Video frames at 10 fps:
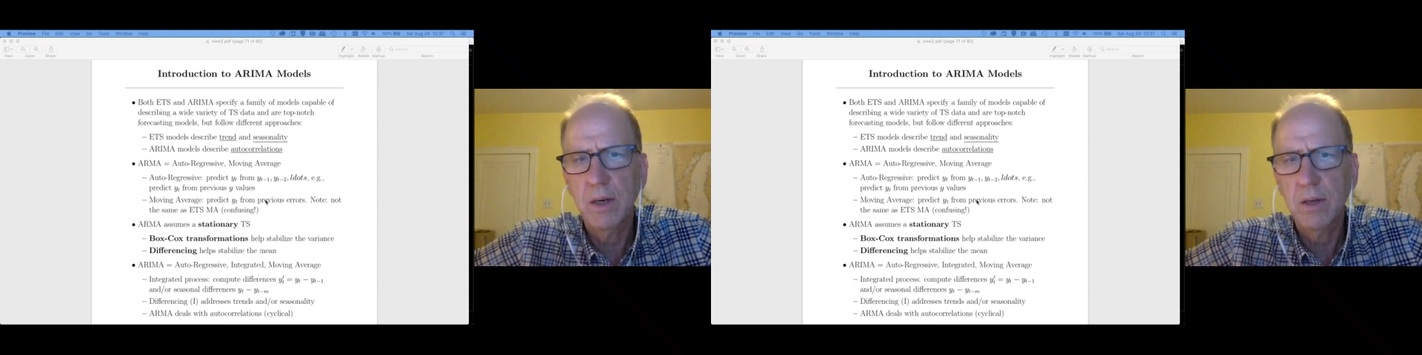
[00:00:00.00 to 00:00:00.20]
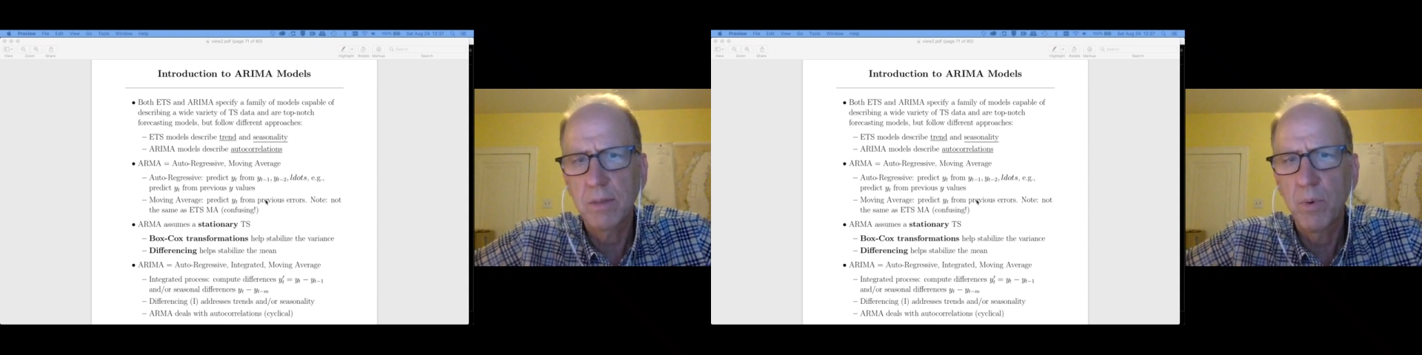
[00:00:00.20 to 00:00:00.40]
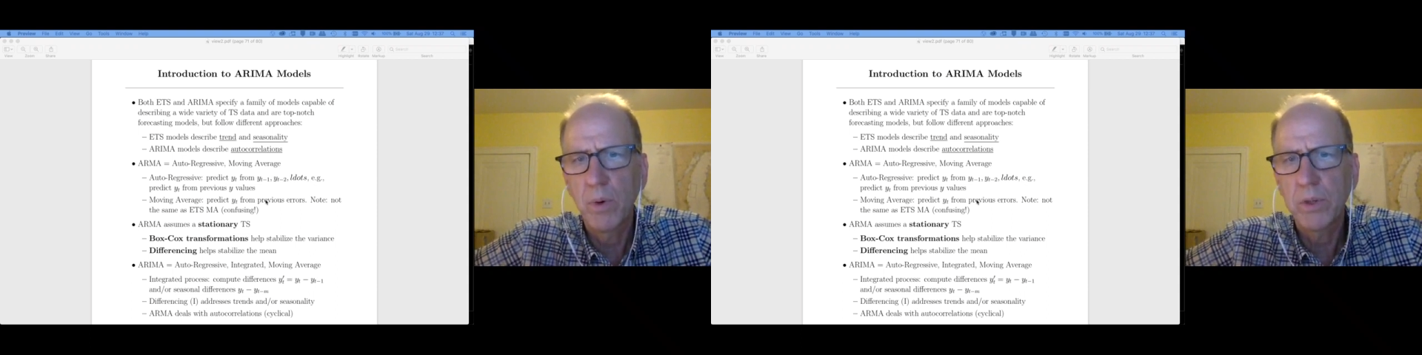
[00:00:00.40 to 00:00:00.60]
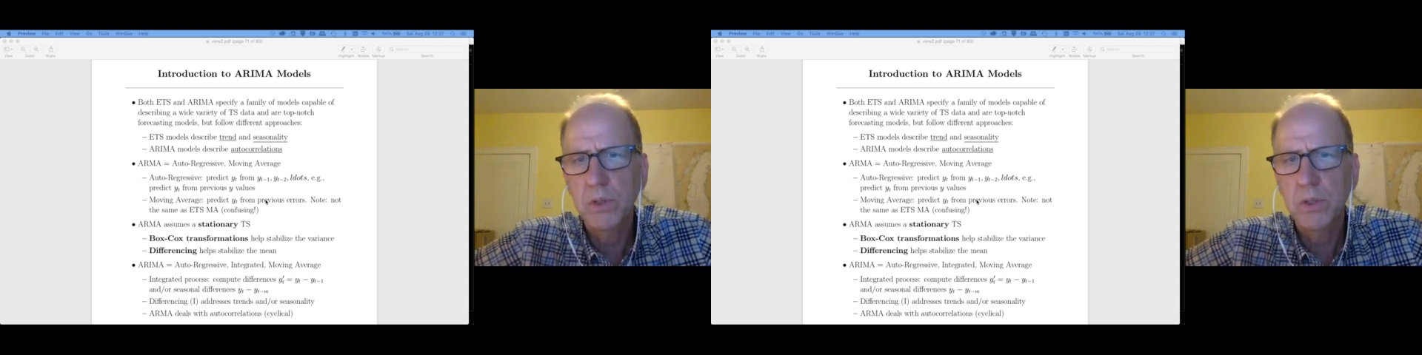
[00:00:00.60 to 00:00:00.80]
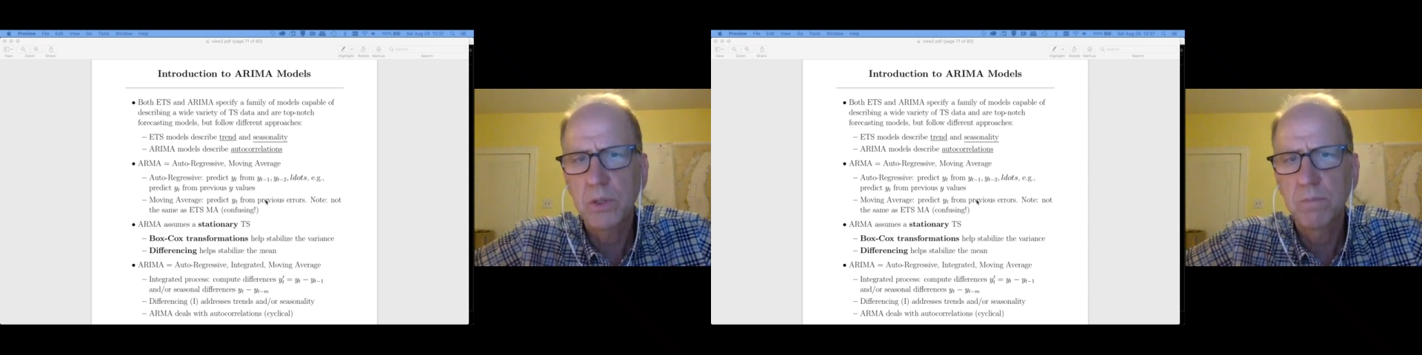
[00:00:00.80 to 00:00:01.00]
are the
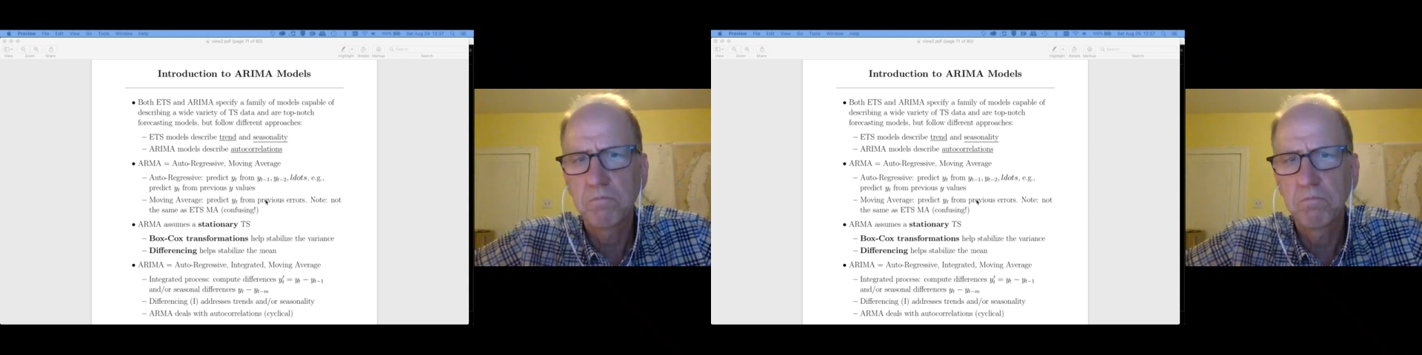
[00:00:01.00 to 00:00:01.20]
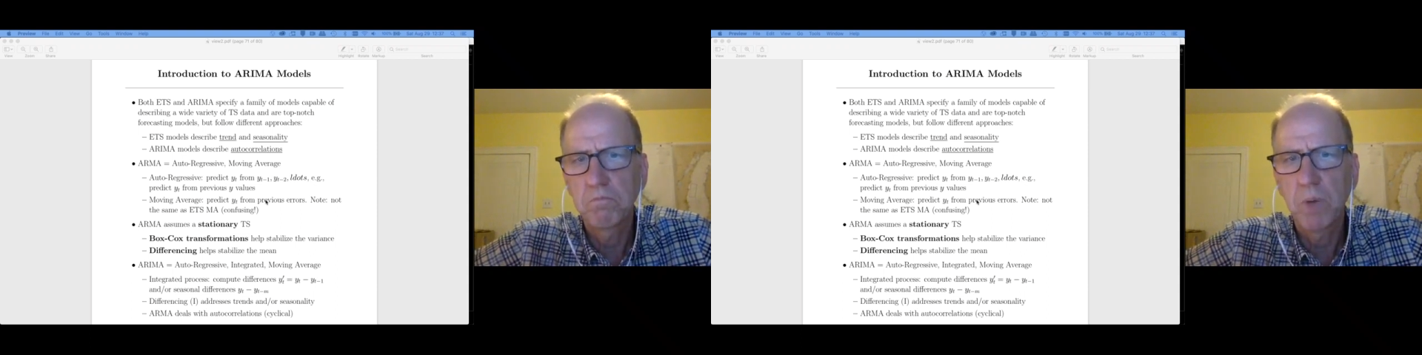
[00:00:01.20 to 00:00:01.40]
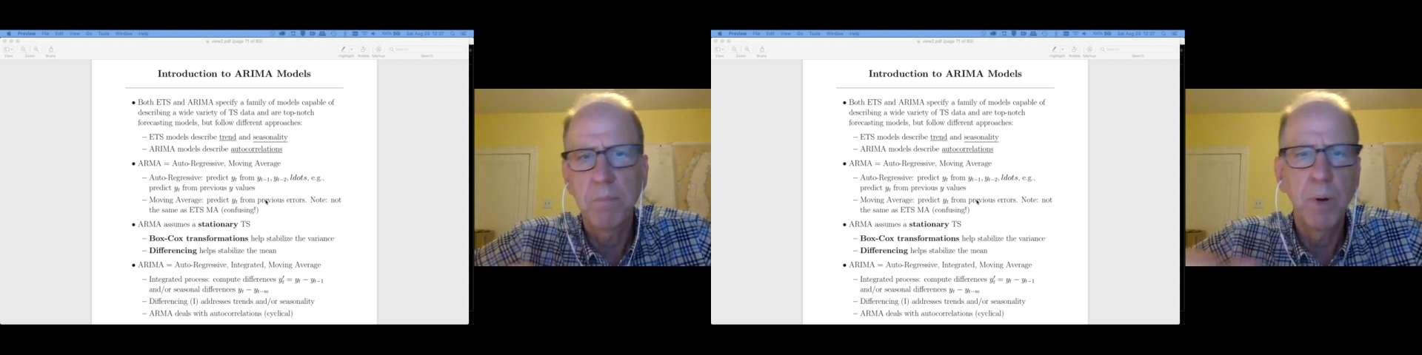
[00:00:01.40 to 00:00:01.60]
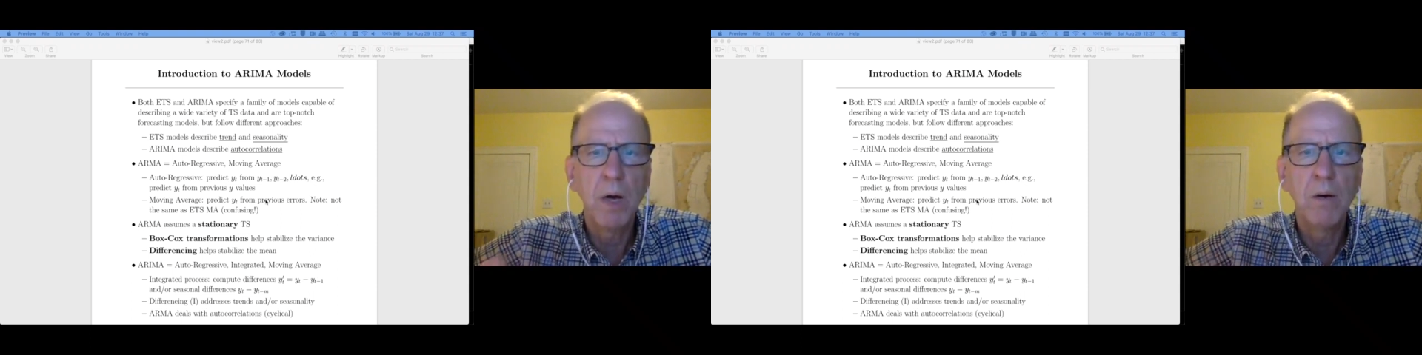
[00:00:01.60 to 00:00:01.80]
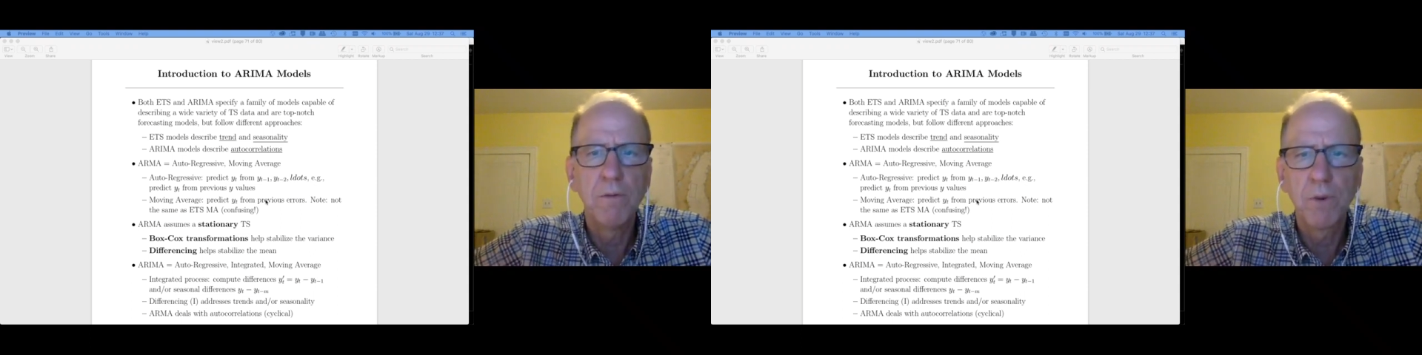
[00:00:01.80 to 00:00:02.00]
points
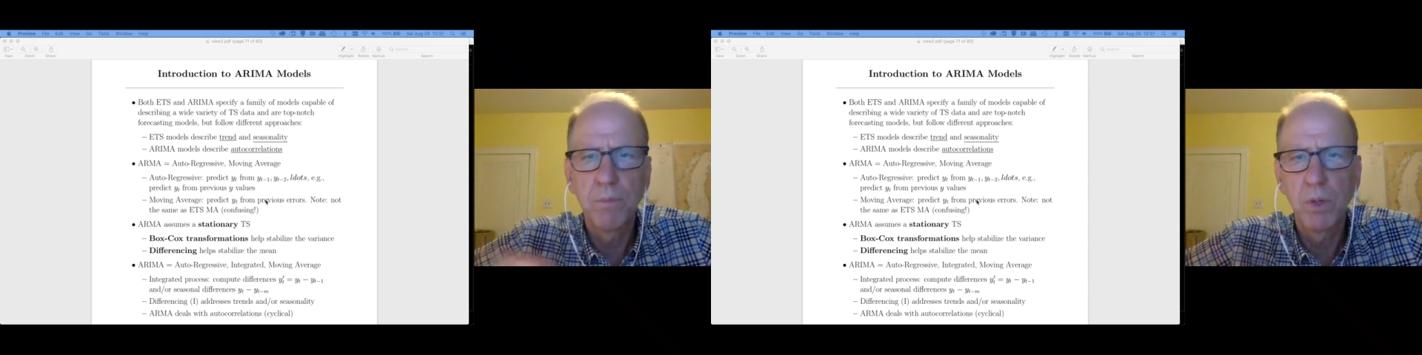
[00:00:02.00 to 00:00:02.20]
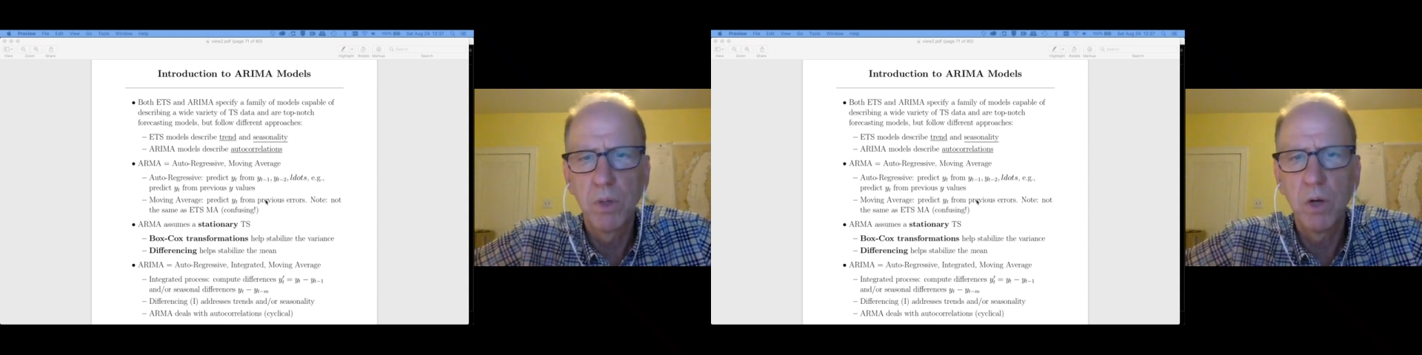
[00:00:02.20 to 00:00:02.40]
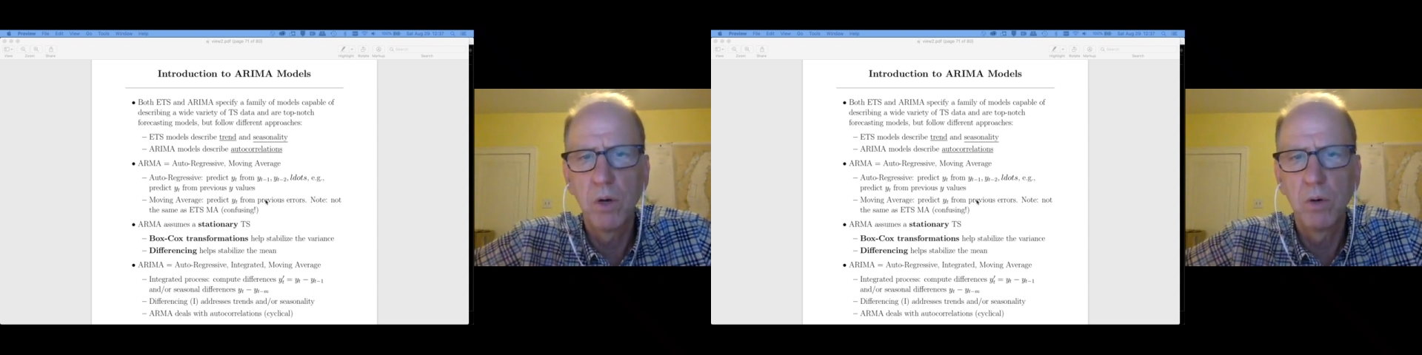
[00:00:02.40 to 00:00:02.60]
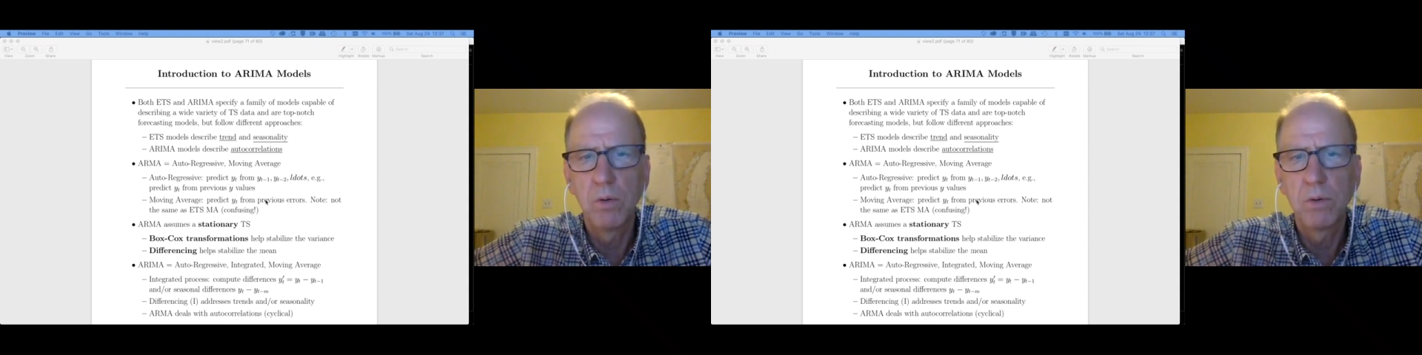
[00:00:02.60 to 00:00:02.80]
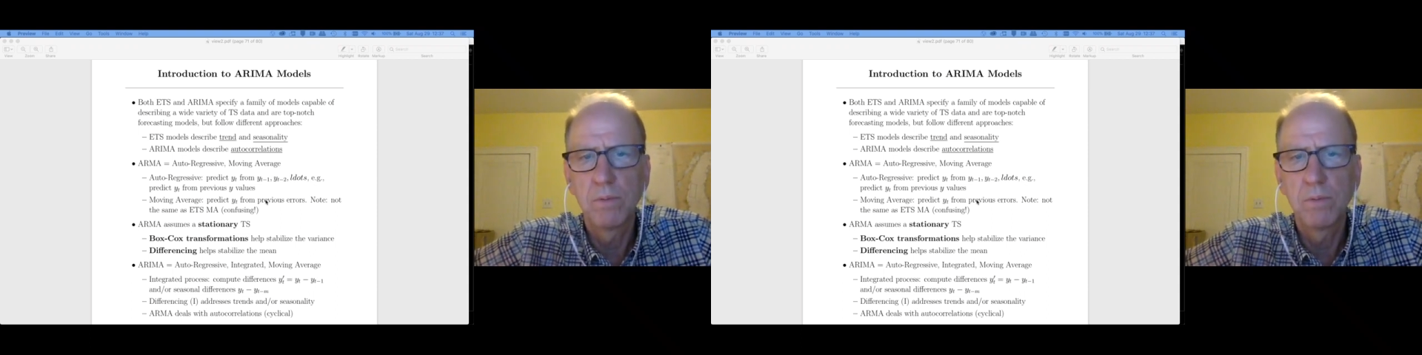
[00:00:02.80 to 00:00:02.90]
above or below